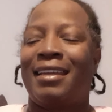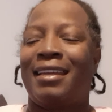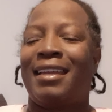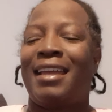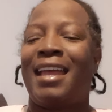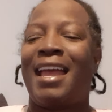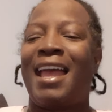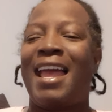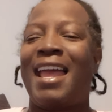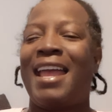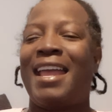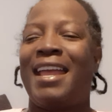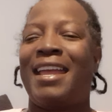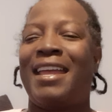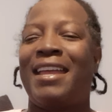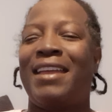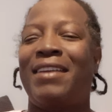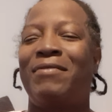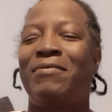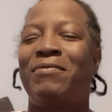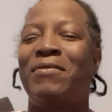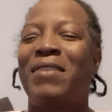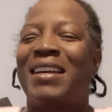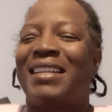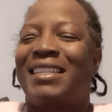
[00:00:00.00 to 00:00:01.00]

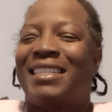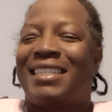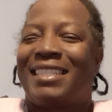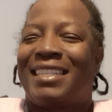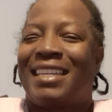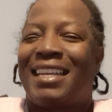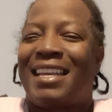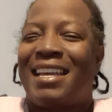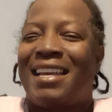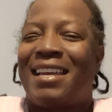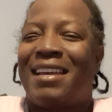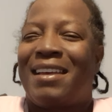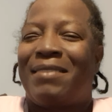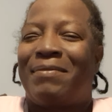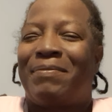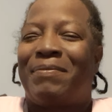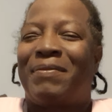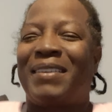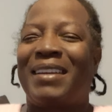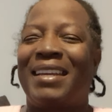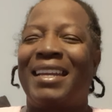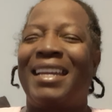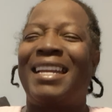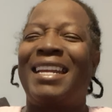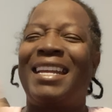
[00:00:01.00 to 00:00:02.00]
Hey, what's up,
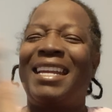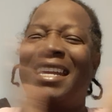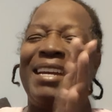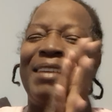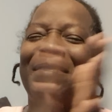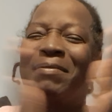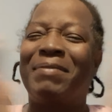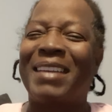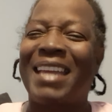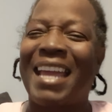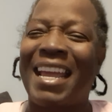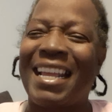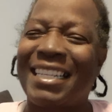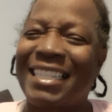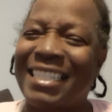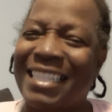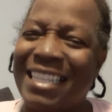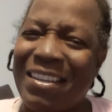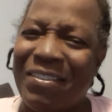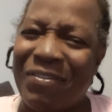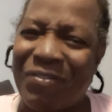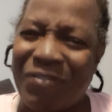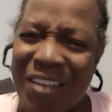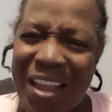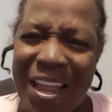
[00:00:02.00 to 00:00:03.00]

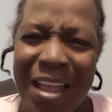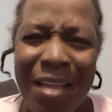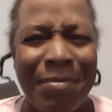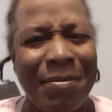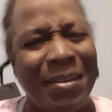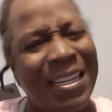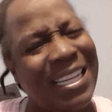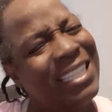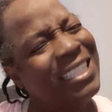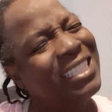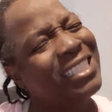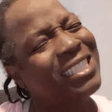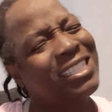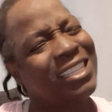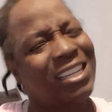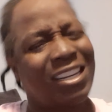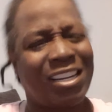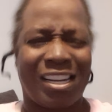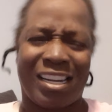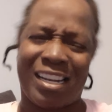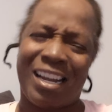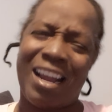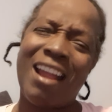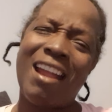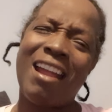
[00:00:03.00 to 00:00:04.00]
MKC fam? It's your
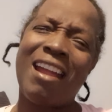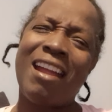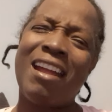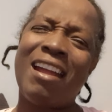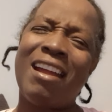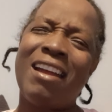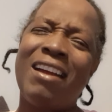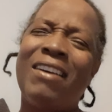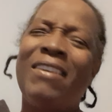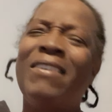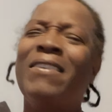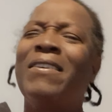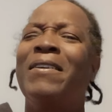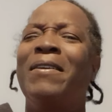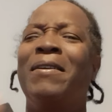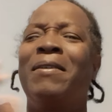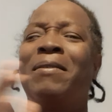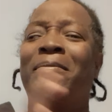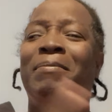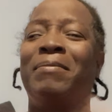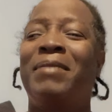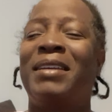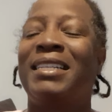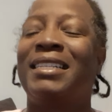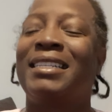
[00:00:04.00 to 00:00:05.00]
girl,
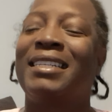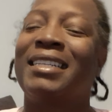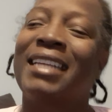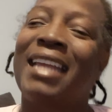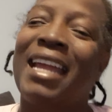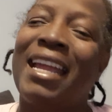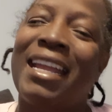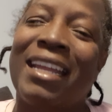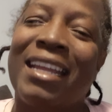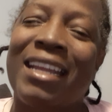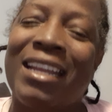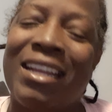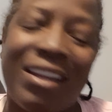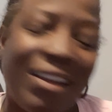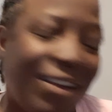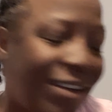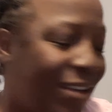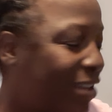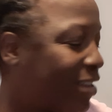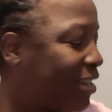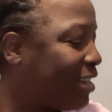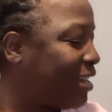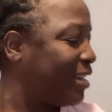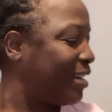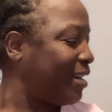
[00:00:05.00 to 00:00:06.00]
Mrs. Kanky
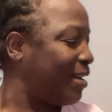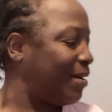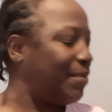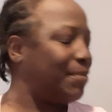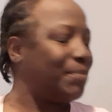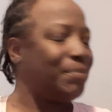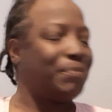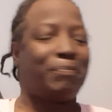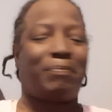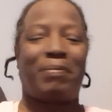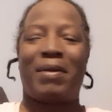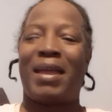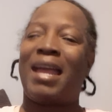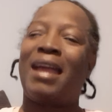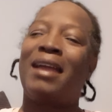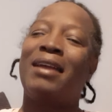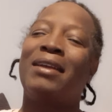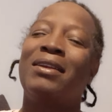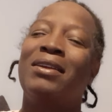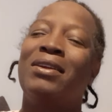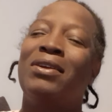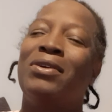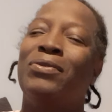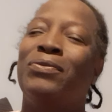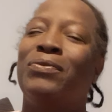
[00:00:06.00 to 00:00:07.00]
Curly, and I'm
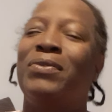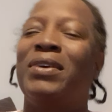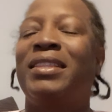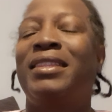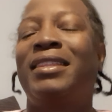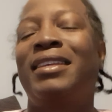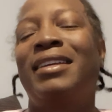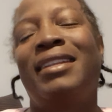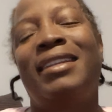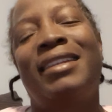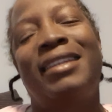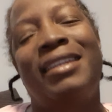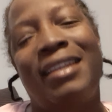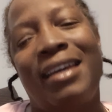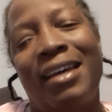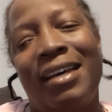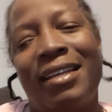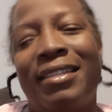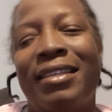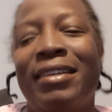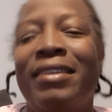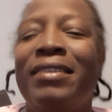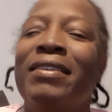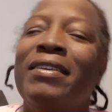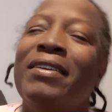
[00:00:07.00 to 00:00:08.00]
back with
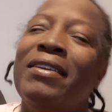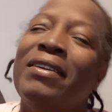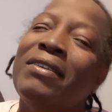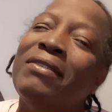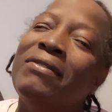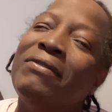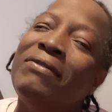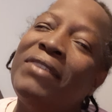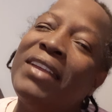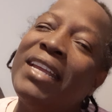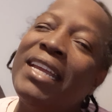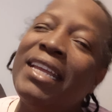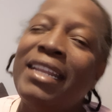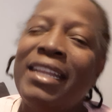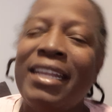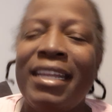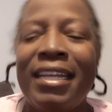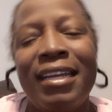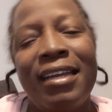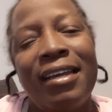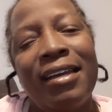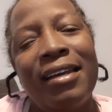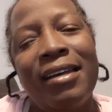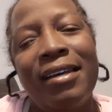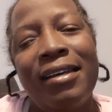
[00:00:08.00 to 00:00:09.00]
another
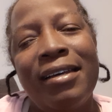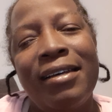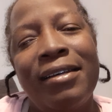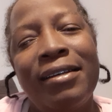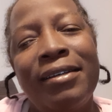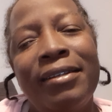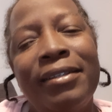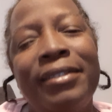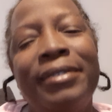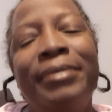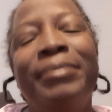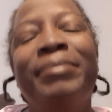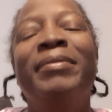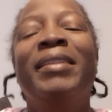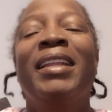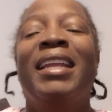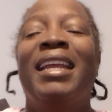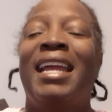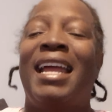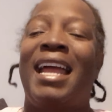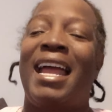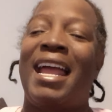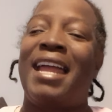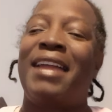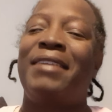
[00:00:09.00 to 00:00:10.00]
video.
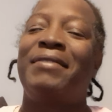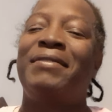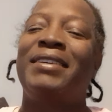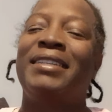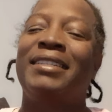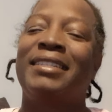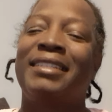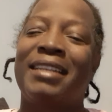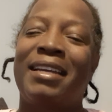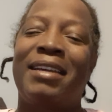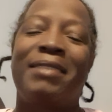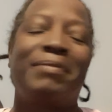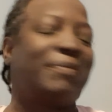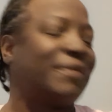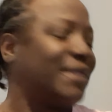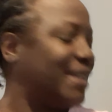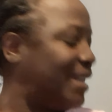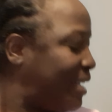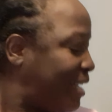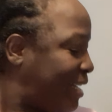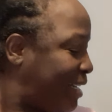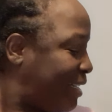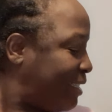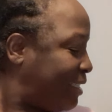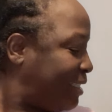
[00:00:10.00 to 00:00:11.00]
Hey, what's up?
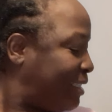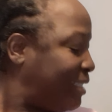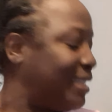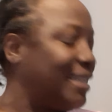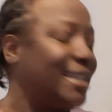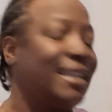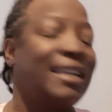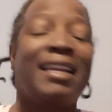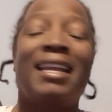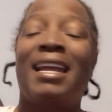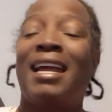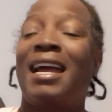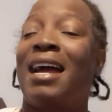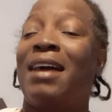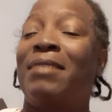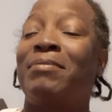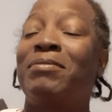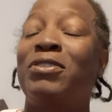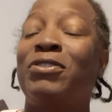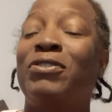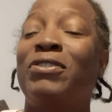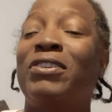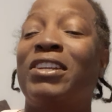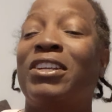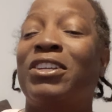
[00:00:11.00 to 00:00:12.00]
Yes, I'm
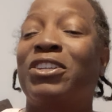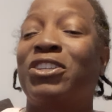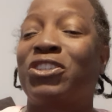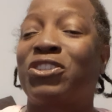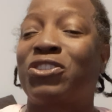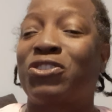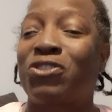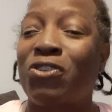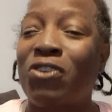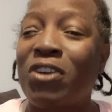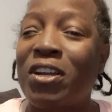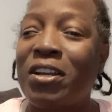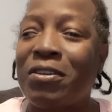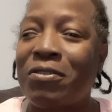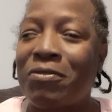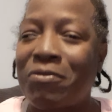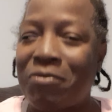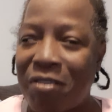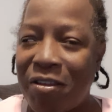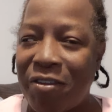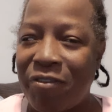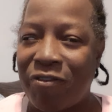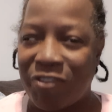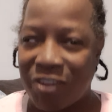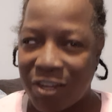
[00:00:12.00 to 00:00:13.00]
doing a short
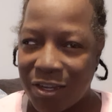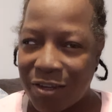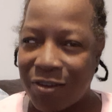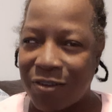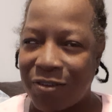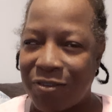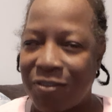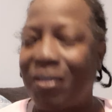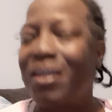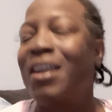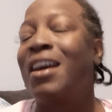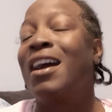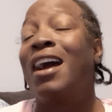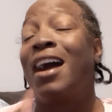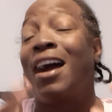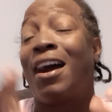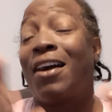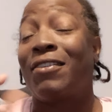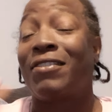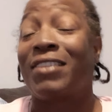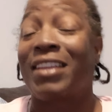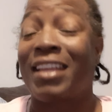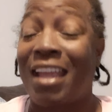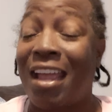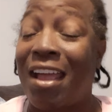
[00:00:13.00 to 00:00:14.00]
review. I
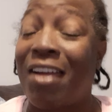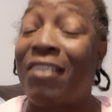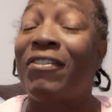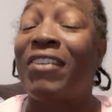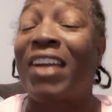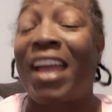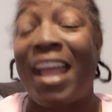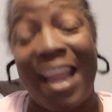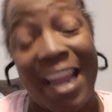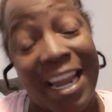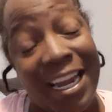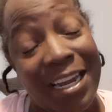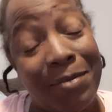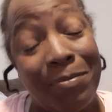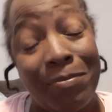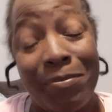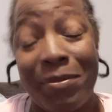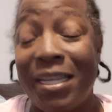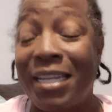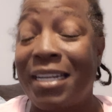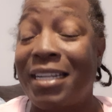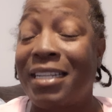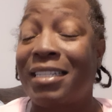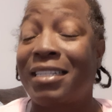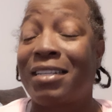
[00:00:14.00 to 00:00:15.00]
only have 8
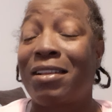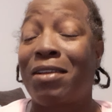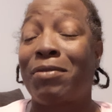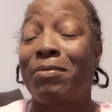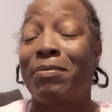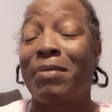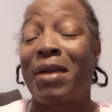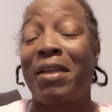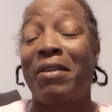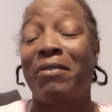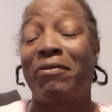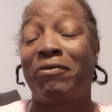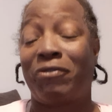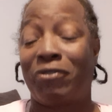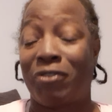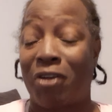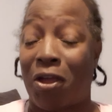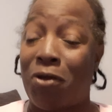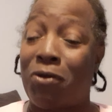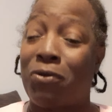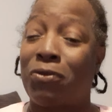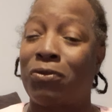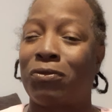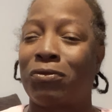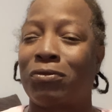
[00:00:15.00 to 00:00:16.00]
minutes on my
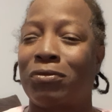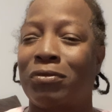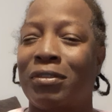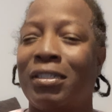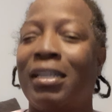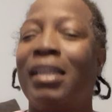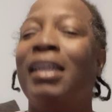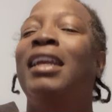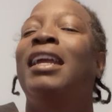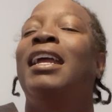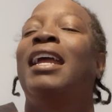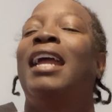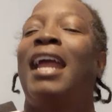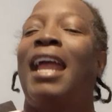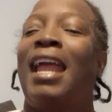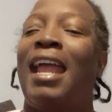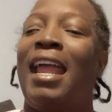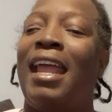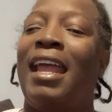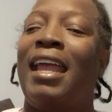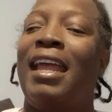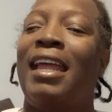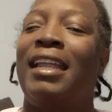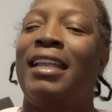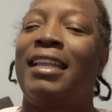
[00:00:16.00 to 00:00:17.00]
phone.
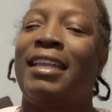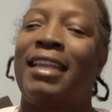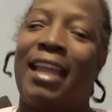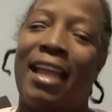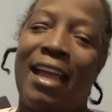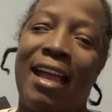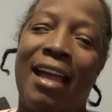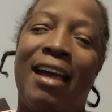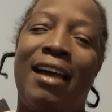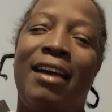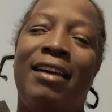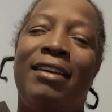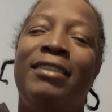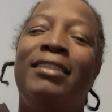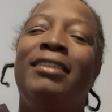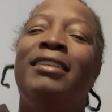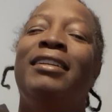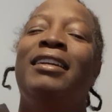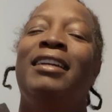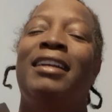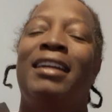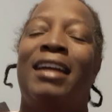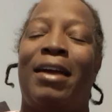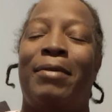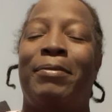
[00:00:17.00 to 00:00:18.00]
And yeah,
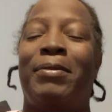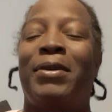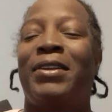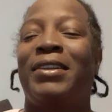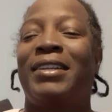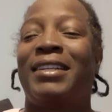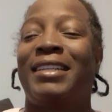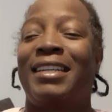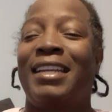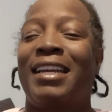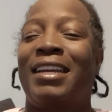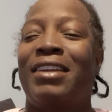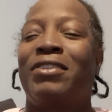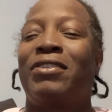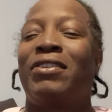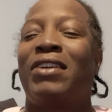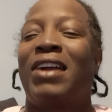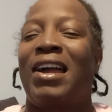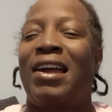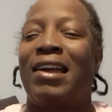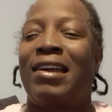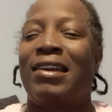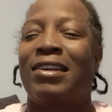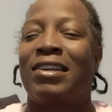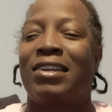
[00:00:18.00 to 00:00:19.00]
I'm going to tell you
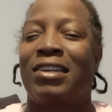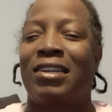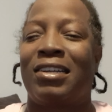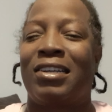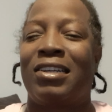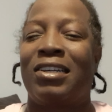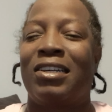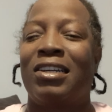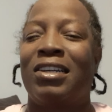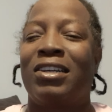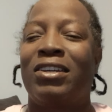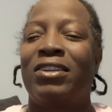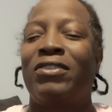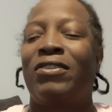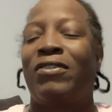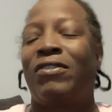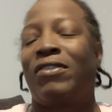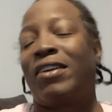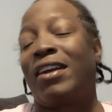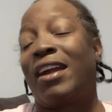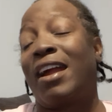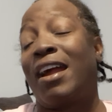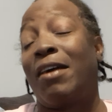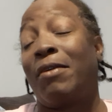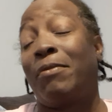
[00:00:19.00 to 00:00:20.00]
how good
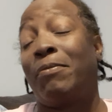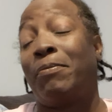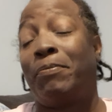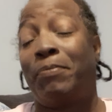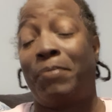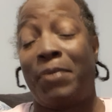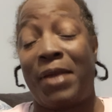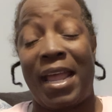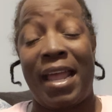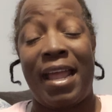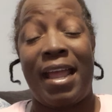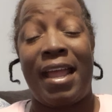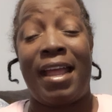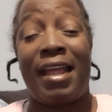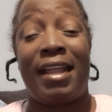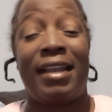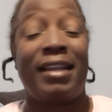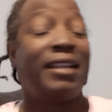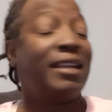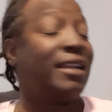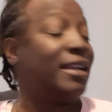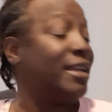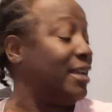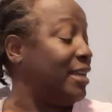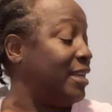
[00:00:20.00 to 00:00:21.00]
or how
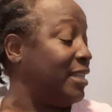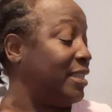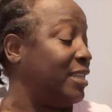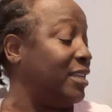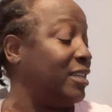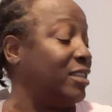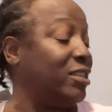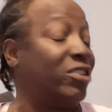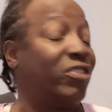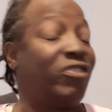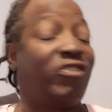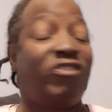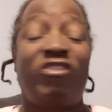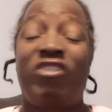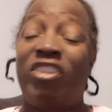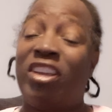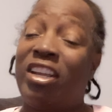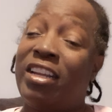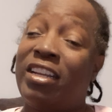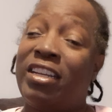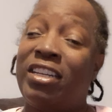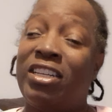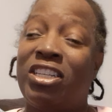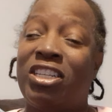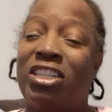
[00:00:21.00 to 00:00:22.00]
bad this
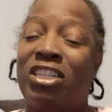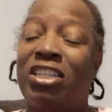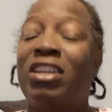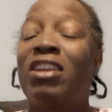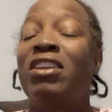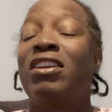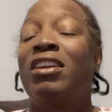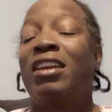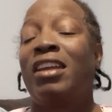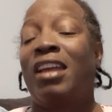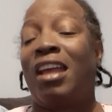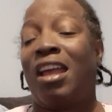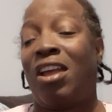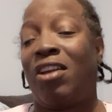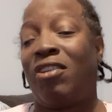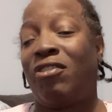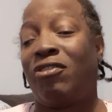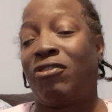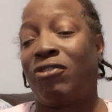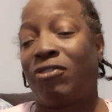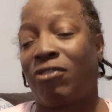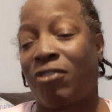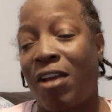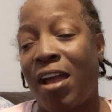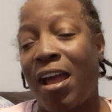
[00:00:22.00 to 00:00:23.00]
fish and
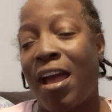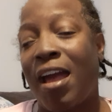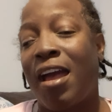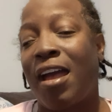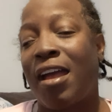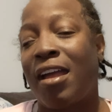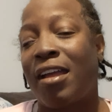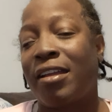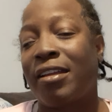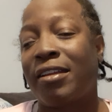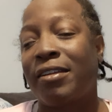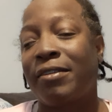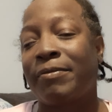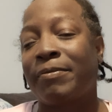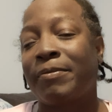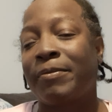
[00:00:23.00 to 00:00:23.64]
fry